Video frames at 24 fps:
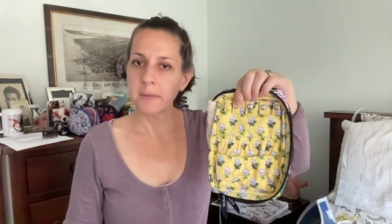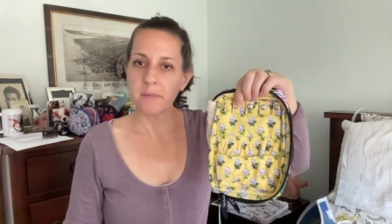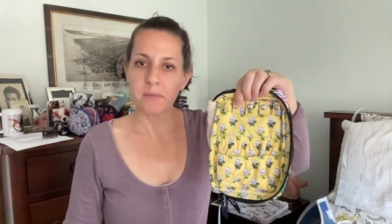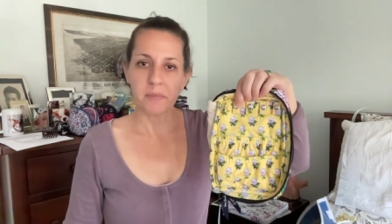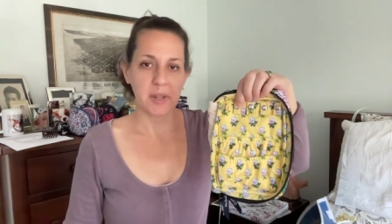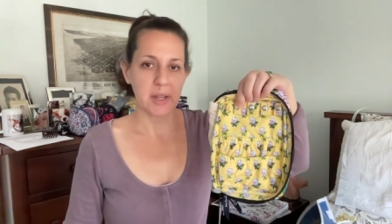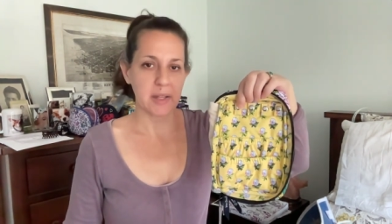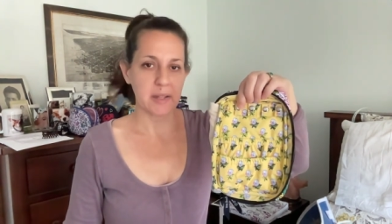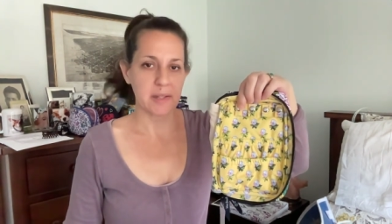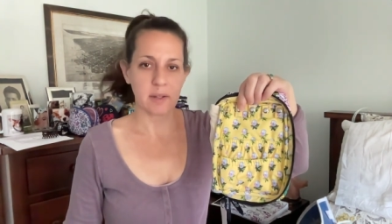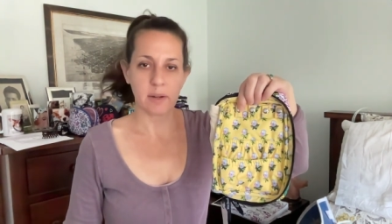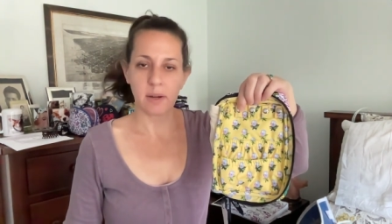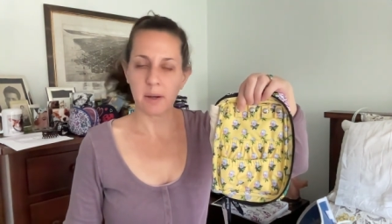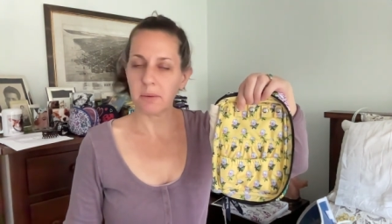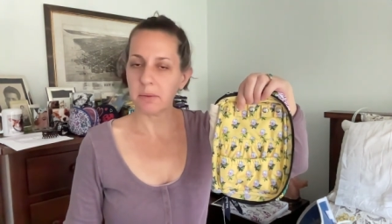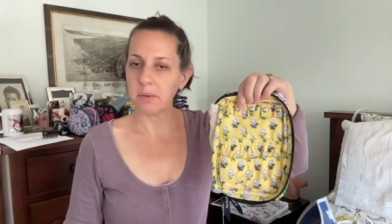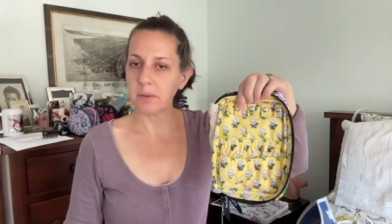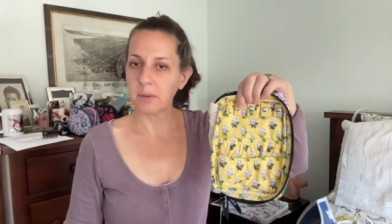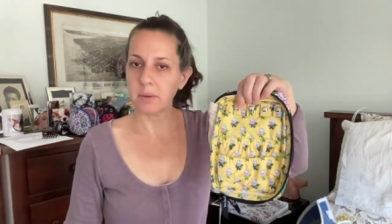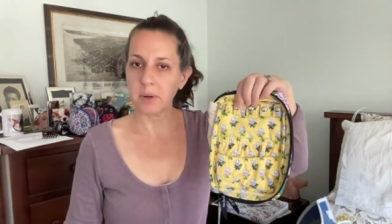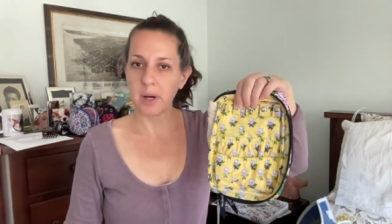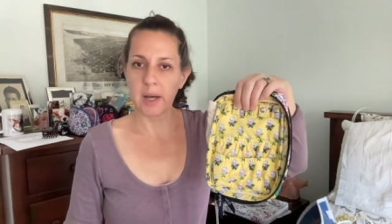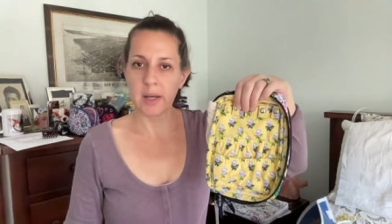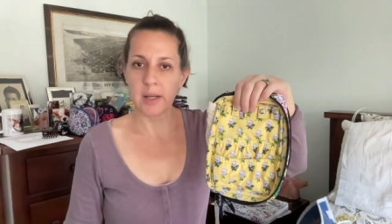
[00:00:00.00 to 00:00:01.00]
And so I
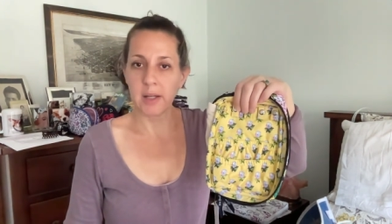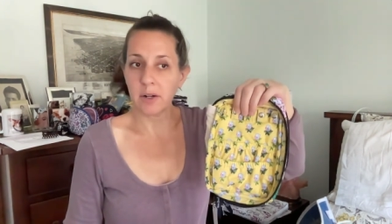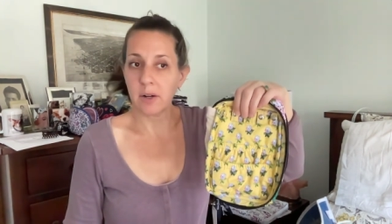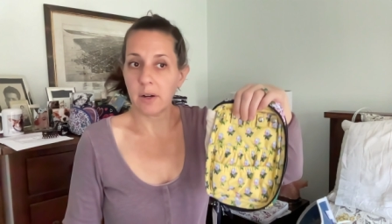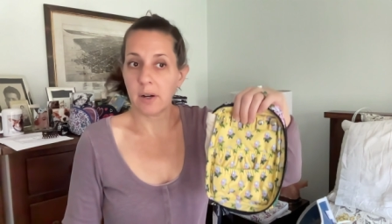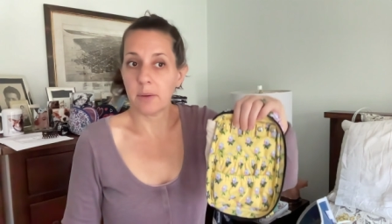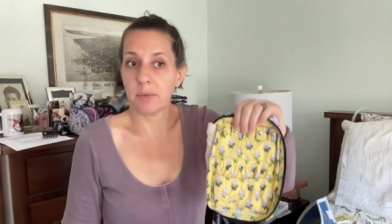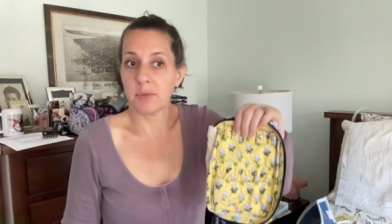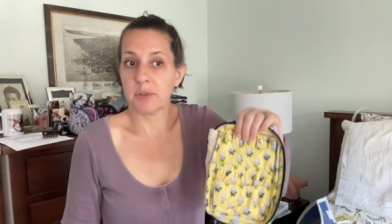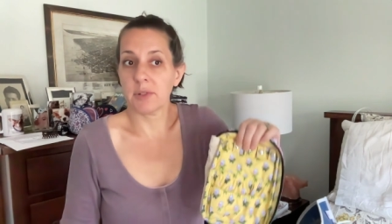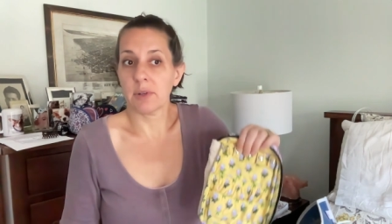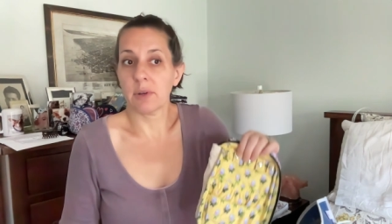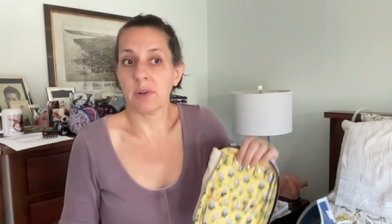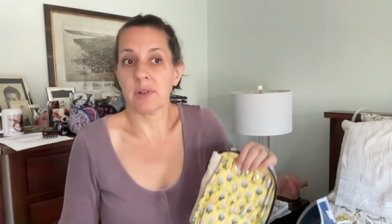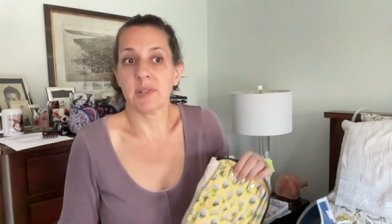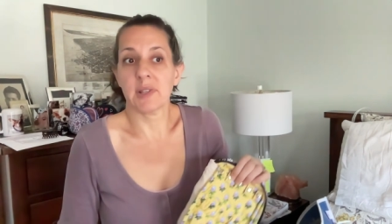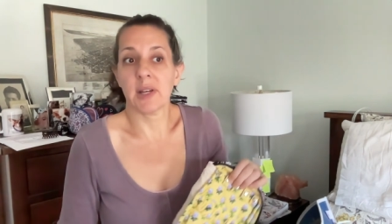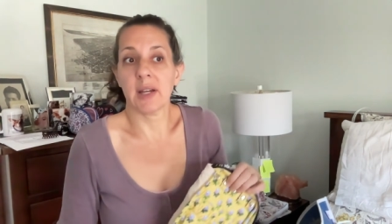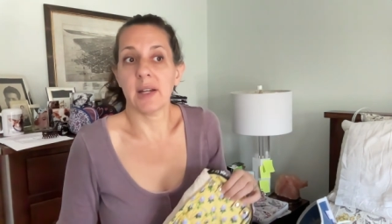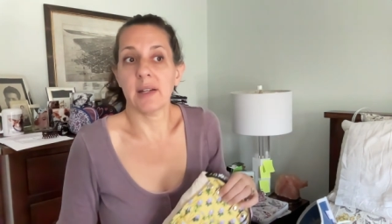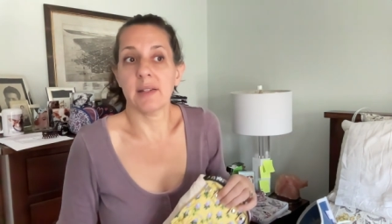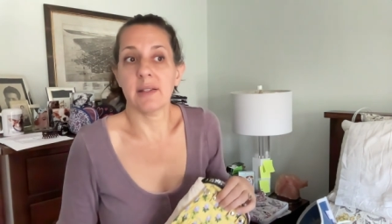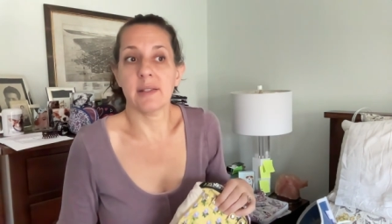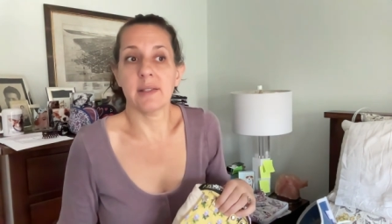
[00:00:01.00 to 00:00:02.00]
will, you know, I was so
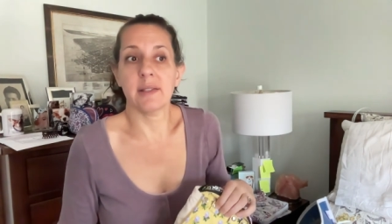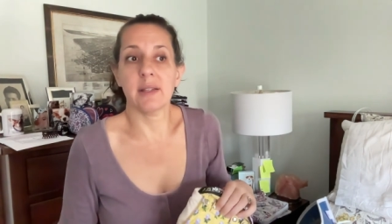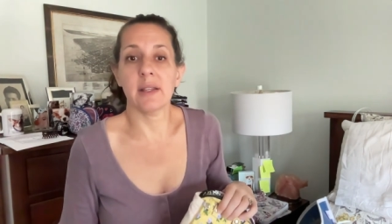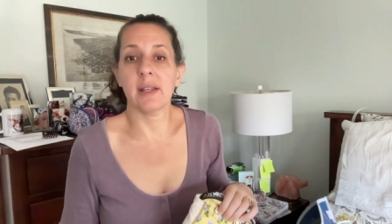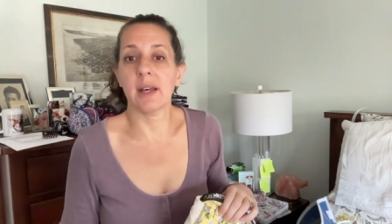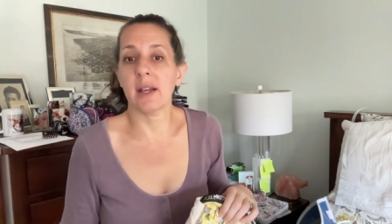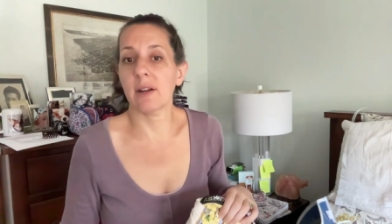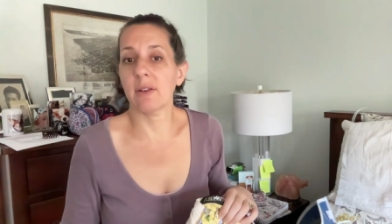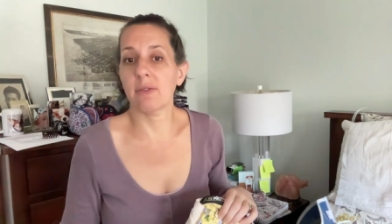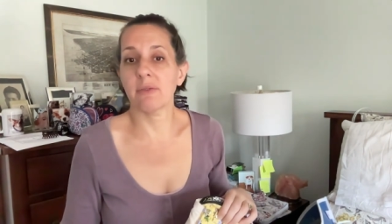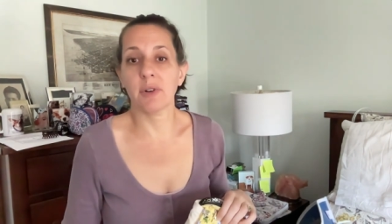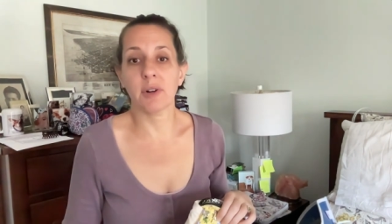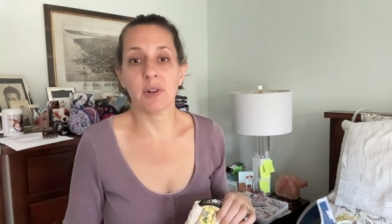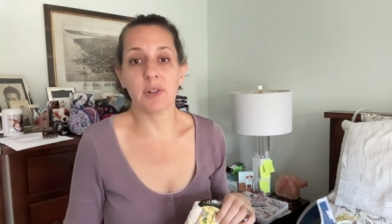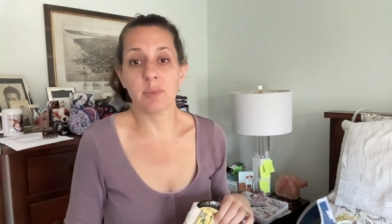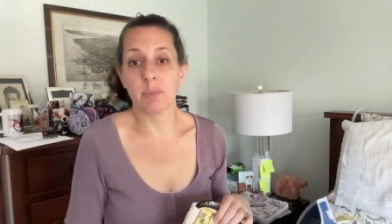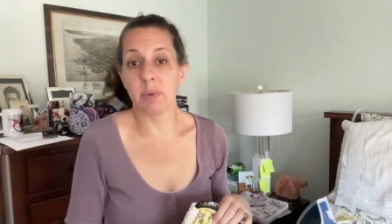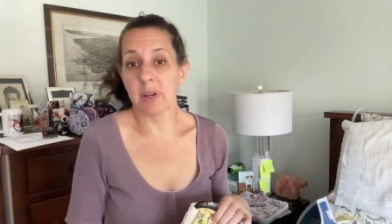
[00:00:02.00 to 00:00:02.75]
excited to see that at first,